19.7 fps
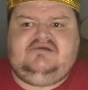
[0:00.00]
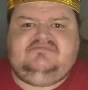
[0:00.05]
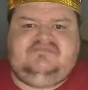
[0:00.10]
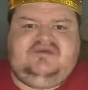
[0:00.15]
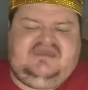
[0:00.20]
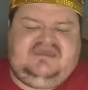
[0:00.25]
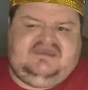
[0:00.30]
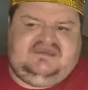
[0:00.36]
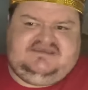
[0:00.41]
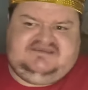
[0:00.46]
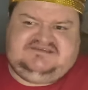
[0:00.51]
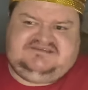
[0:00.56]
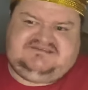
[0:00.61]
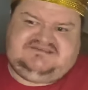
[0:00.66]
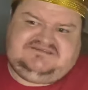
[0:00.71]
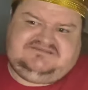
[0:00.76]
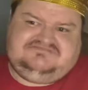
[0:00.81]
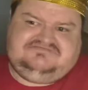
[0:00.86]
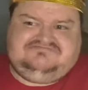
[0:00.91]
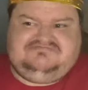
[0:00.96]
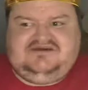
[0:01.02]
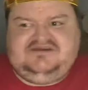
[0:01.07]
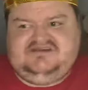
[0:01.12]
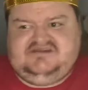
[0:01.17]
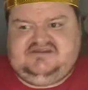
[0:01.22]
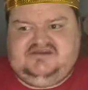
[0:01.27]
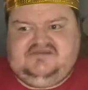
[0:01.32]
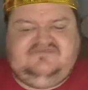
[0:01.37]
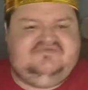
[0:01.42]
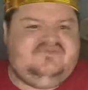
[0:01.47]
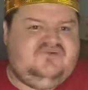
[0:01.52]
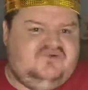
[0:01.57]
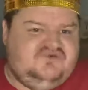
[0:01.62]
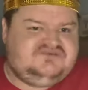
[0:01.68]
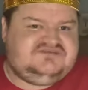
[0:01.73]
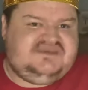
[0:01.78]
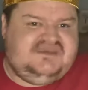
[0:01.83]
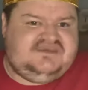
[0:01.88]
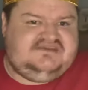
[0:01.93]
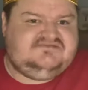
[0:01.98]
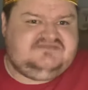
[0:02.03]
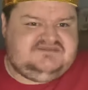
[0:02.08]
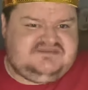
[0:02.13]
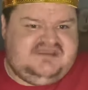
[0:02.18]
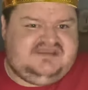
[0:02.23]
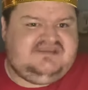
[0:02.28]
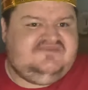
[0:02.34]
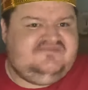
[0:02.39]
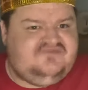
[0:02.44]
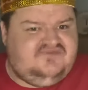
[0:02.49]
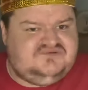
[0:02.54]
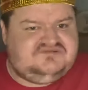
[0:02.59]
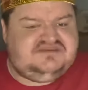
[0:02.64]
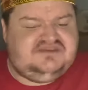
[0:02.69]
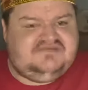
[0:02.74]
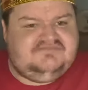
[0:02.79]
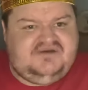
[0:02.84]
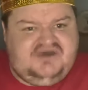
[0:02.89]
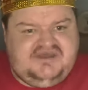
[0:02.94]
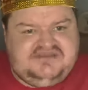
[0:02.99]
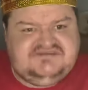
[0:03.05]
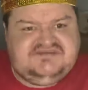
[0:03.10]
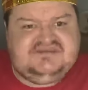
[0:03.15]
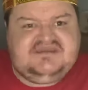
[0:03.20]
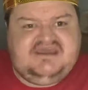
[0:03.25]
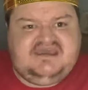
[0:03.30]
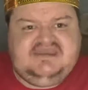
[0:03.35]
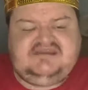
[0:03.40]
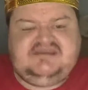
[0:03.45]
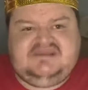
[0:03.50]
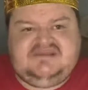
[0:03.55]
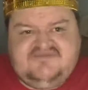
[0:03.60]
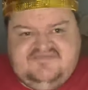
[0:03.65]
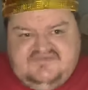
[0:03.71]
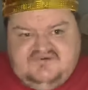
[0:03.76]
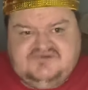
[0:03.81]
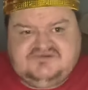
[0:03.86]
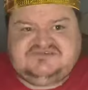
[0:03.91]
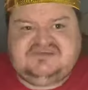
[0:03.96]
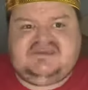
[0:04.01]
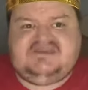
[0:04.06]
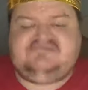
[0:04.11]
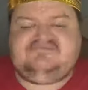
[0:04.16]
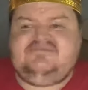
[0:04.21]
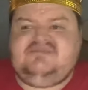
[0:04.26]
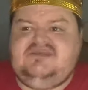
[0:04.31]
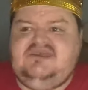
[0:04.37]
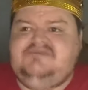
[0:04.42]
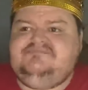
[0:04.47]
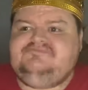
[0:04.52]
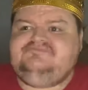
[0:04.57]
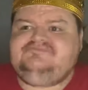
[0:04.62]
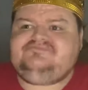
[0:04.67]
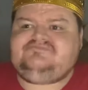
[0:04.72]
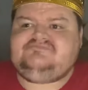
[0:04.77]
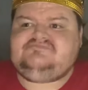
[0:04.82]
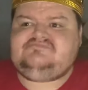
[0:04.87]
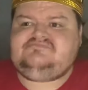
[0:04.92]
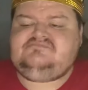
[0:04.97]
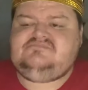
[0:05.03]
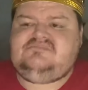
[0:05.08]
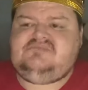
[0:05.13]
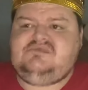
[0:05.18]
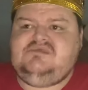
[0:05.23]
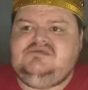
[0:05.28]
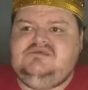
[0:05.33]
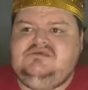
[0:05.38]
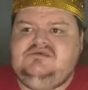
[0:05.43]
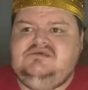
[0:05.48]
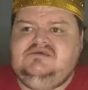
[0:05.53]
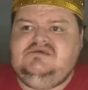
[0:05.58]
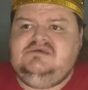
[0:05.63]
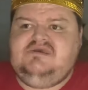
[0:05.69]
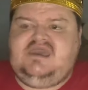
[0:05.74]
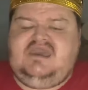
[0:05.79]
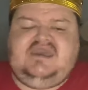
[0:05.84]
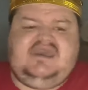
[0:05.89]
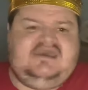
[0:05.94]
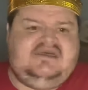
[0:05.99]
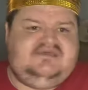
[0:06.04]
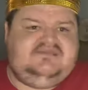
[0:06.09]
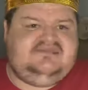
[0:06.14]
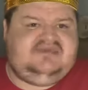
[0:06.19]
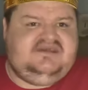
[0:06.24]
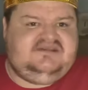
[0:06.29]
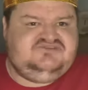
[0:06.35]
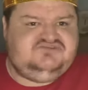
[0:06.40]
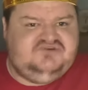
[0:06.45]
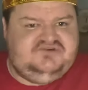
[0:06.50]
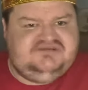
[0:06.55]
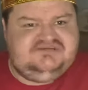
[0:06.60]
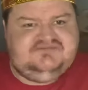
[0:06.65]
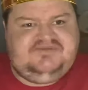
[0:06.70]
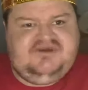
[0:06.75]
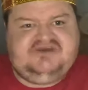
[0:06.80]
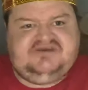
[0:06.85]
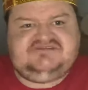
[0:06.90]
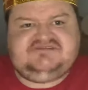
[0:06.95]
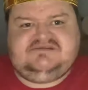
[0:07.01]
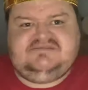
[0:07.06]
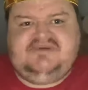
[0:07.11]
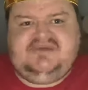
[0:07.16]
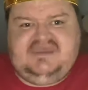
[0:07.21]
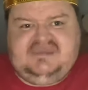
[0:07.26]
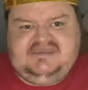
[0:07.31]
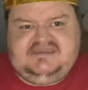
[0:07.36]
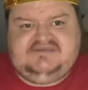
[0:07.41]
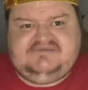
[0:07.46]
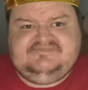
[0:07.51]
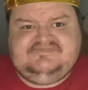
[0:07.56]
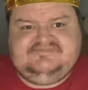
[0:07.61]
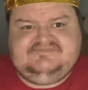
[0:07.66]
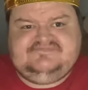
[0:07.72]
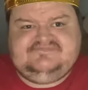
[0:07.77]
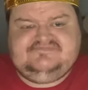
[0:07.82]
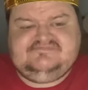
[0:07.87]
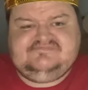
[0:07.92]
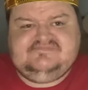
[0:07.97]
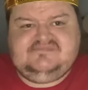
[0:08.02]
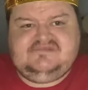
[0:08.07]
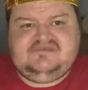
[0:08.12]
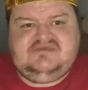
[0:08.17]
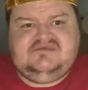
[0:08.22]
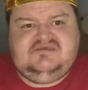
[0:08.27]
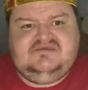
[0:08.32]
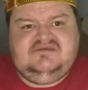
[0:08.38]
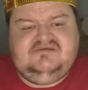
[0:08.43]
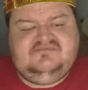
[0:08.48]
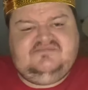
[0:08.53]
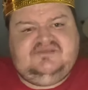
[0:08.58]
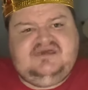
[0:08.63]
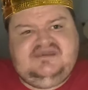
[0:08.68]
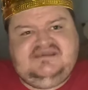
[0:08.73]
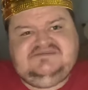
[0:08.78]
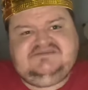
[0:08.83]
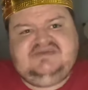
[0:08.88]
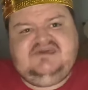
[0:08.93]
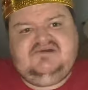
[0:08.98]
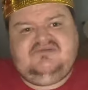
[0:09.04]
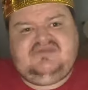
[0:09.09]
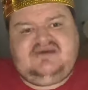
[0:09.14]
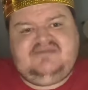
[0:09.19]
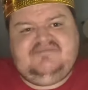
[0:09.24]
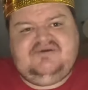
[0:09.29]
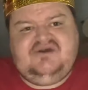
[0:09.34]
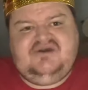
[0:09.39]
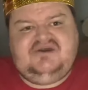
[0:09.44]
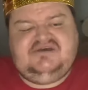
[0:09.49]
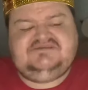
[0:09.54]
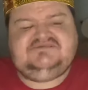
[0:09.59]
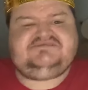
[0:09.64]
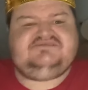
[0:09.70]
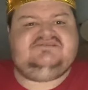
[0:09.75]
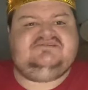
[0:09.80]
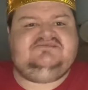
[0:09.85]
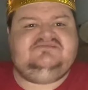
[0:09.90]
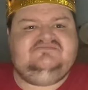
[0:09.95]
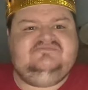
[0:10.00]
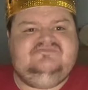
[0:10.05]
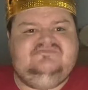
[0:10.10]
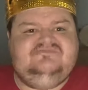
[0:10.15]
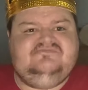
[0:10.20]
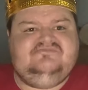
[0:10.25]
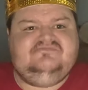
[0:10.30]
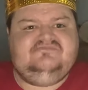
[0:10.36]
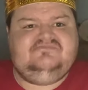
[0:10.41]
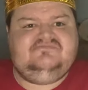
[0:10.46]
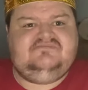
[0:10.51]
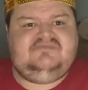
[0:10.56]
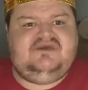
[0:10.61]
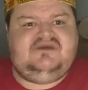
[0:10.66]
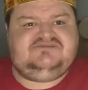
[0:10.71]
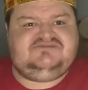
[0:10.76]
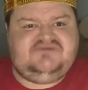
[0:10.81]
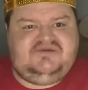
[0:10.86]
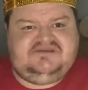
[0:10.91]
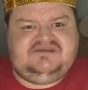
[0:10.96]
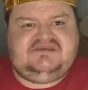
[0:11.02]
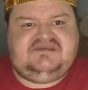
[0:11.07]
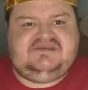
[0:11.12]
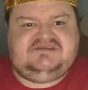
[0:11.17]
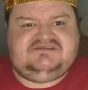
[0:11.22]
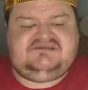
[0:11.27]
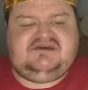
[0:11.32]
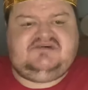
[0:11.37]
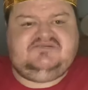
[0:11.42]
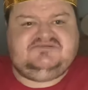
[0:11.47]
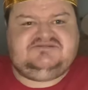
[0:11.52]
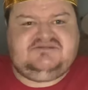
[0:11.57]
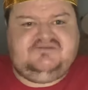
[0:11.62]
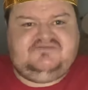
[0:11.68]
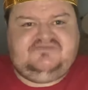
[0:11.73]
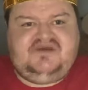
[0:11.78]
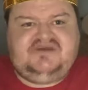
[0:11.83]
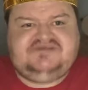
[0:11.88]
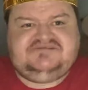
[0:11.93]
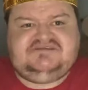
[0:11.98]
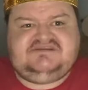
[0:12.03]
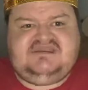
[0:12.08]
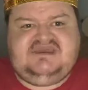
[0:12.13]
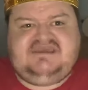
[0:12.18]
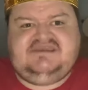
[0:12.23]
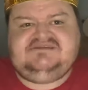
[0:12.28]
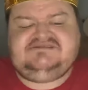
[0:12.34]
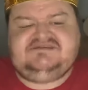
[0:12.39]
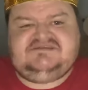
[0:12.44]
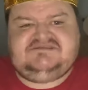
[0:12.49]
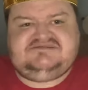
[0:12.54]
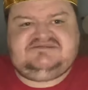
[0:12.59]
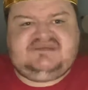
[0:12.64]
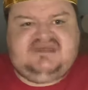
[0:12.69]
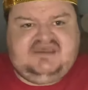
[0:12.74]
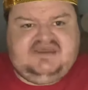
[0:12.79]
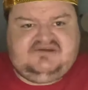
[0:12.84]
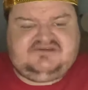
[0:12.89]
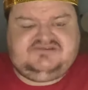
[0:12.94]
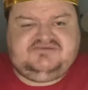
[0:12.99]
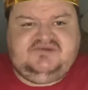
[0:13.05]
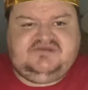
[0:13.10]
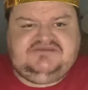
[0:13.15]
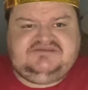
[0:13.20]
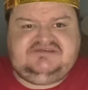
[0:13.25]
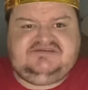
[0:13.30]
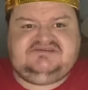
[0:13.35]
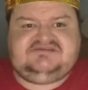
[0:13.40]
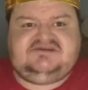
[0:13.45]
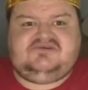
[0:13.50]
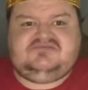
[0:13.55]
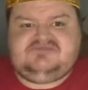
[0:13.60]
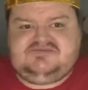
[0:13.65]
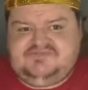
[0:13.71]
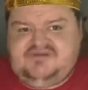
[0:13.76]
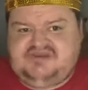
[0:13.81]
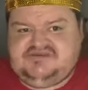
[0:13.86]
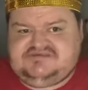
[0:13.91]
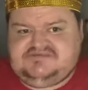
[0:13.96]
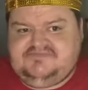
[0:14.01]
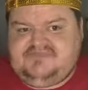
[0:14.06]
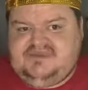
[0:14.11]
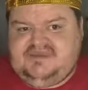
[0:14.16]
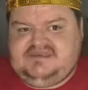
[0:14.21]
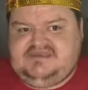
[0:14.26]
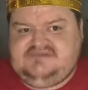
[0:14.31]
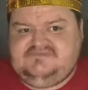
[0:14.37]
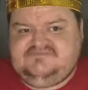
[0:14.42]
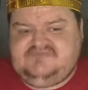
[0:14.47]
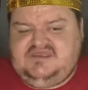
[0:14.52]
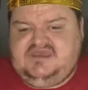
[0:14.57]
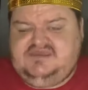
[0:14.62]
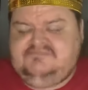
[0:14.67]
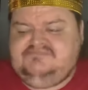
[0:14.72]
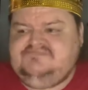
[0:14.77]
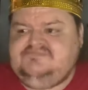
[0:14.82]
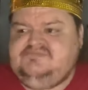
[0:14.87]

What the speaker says: is, I don't know, 14. Say they're 14. Person A is 14, yeah? And they're talking to person B. But they tell that person they're 20 years old. So person A says they are 20 years old to person B, yeah?